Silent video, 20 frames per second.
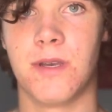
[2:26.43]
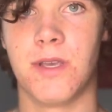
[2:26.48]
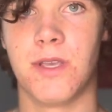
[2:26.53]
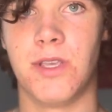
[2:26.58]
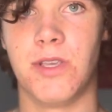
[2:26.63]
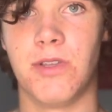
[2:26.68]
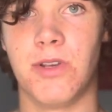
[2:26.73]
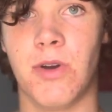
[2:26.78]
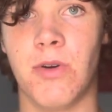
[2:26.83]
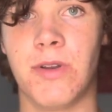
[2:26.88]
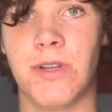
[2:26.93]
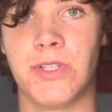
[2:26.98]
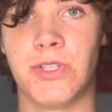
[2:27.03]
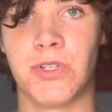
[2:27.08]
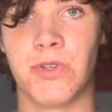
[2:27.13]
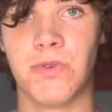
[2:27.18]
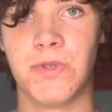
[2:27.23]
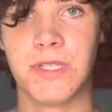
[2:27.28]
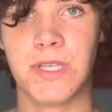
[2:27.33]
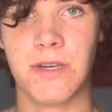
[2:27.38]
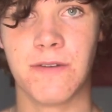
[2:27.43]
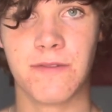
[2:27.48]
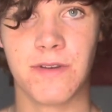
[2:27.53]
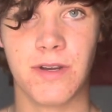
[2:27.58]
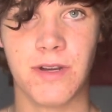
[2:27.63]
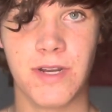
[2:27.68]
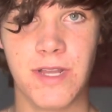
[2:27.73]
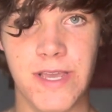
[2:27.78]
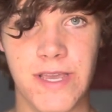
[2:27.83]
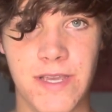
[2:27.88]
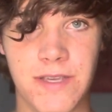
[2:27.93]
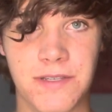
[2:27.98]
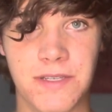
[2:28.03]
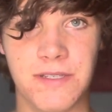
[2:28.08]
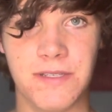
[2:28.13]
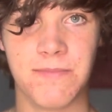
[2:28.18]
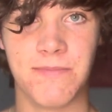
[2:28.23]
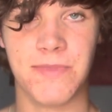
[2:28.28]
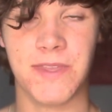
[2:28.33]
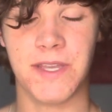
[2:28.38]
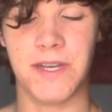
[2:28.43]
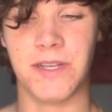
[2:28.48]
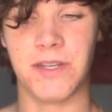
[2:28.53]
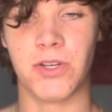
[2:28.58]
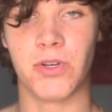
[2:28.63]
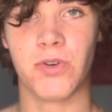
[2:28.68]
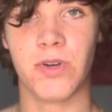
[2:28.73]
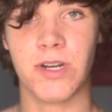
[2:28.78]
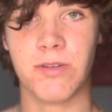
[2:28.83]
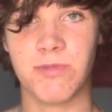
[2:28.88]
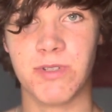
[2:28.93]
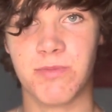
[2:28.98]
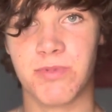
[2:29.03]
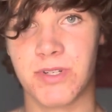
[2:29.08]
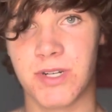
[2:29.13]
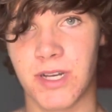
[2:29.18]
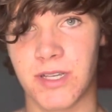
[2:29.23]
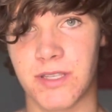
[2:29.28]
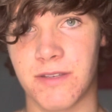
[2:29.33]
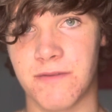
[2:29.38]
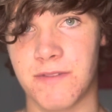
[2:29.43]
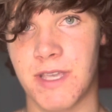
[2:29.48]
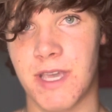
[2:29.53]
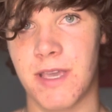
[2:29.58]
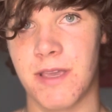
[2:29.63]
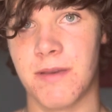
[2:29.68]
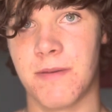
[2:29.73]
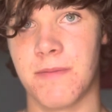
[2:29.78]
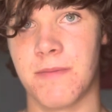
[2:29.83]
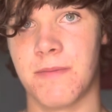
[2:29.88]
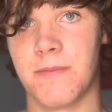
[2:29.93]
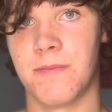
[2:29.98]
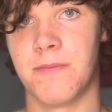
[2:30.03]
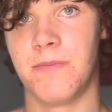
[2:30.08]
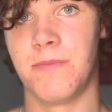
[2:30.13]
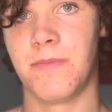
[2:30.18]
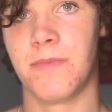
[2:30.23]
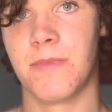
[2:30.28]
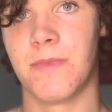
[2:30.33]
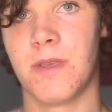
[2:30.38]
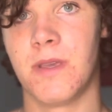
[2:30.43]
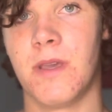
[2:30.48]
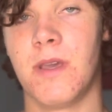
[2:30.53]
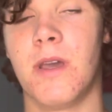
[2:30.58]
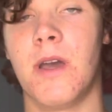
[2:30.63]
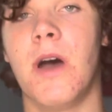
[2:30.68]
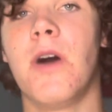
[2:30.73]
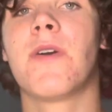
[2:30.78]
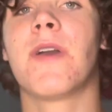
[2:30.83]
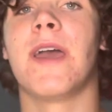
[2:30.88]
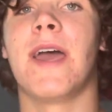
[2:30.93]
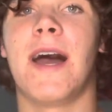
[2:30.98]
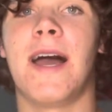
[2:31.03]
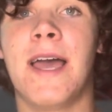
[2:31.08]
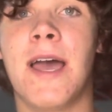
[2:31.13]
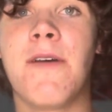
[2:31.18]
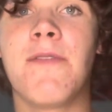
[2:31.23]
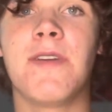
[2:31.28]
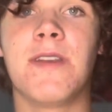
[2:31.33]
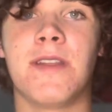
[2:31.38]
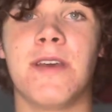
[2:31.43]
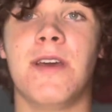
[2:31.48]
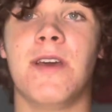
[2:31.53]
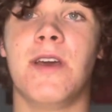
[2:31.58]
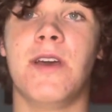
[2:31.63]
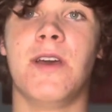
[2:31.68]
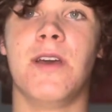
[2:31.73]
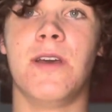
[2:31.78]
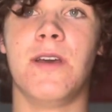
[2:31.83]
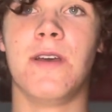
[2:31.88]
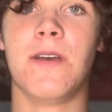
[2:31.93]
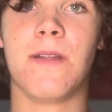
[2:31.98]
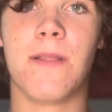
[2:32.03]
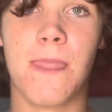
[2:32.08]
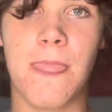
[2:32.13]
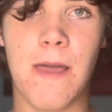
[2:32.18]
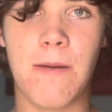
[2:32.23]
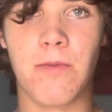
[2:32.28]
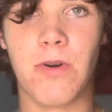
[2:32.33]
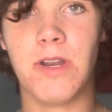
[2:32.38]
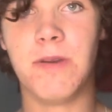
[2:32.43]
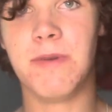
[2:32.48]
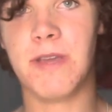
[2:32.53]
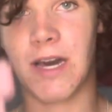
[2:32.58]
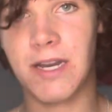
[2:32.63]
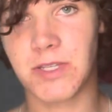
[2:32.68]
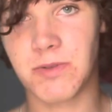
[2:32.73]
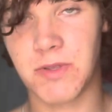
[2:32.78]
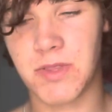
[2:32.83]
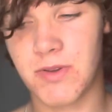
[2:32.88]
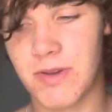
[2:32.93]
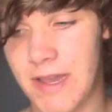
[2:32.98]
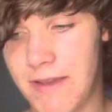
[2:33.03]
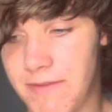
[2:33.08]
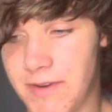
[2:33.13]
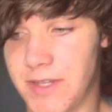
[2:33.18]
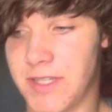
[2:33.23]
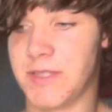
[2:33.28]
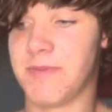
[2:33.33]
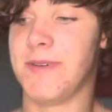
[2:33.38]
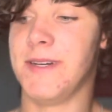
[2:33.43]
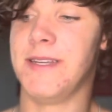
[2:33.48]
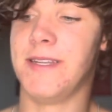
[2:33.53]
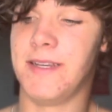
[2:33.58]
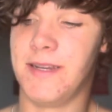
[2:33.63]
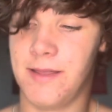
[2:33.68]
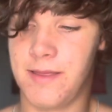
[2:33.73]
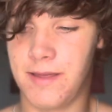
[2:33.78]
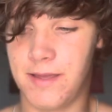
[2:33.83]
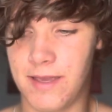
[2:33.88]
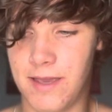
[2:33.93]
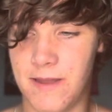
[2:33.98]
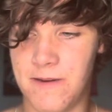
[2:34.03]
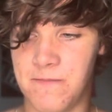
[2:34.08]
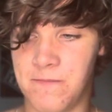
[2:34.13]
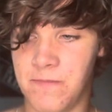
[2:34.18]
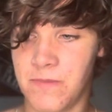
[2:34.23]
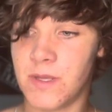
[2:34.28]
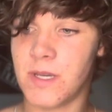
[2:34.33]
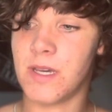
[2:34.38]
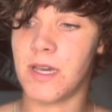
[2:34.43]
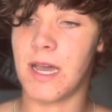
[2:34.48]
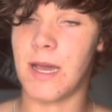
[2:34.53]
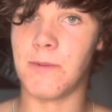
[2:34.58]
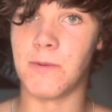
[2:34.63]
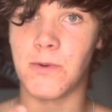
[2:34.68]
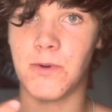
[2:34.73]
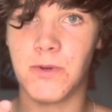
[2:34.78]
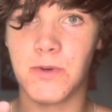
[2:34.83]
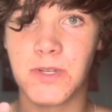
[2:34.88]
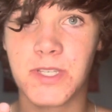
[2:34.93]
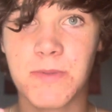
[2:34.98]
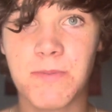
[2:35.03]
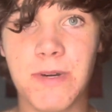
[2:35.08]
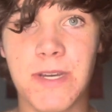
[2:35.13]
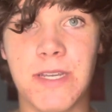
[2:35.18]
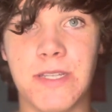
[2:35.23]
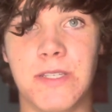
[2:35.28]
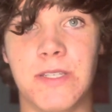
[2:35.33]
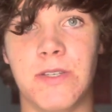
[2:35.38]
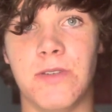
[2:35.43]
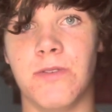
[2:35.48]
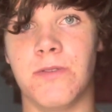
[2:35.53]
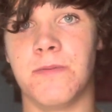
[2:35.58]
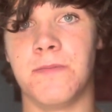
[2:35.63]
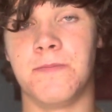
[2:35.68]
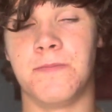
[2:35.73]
You know what a true self care day is? An incredibly productive day. Okay, I haven't, I'm going to be honest with you, I haven't explained anything yet. I'm going to explain it to you.